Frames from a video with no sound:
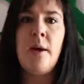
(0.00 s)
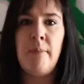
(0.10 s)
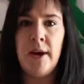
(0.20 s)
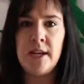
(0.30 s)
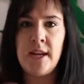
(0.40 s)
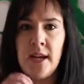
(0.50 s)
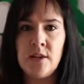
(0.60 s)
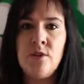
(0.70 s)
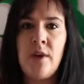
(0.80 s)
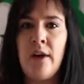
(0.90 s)
But it
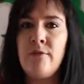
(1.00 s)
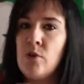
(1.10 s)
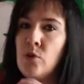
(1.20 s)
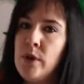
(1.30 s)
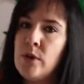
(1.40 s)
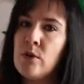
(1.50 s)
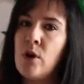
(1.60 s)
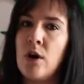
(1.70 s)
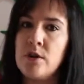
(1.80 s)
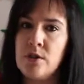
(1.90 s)
has to have a real
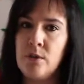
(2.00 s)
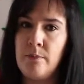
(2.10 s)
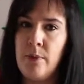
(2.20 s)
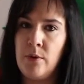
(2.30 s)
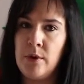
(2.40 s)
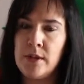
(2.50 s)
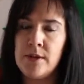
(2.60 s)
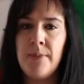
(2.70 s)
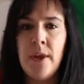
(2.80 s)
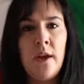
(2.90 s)
cost component.
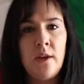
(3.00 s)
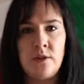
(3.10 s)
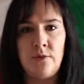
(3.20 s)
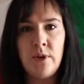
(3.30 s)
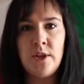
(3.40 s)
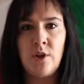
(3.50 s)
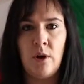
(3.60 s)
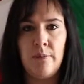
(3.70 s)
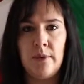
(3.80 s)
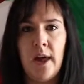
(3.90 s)
So for
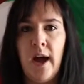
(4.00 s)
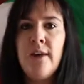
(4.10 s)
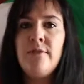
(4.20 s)
example, I have